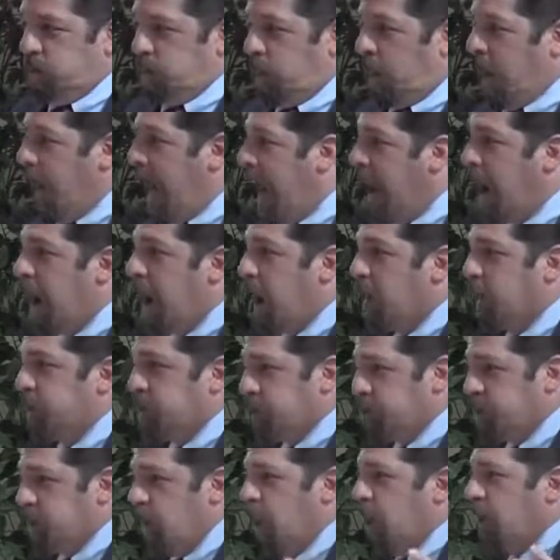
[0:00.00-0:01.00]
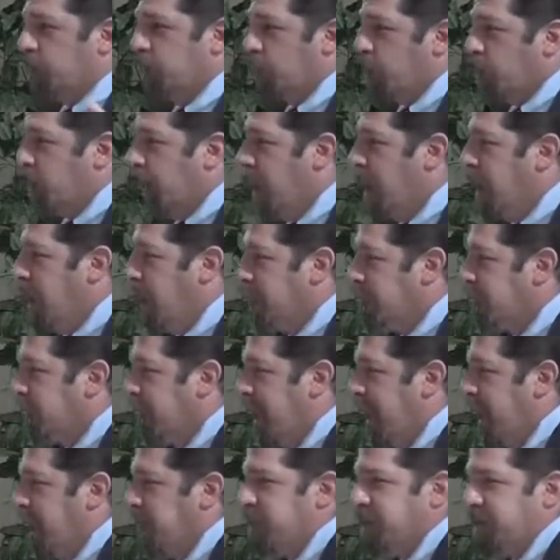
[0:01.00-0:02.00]
well, Hagar was just overwhelmed
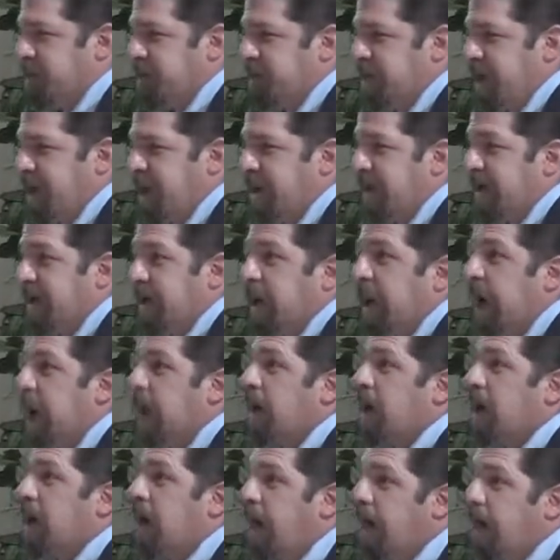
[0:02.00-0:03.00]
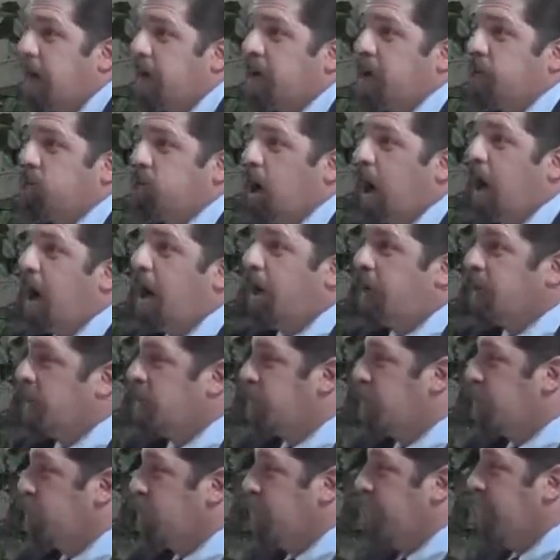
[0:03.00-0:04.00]
and mistaken, kind of like John in the
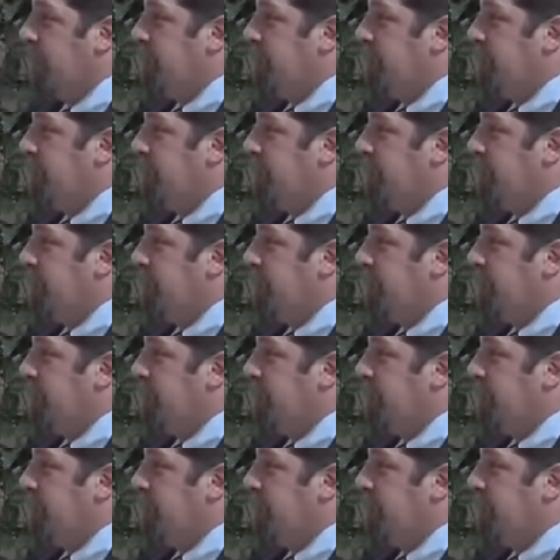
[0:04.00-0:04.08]
book of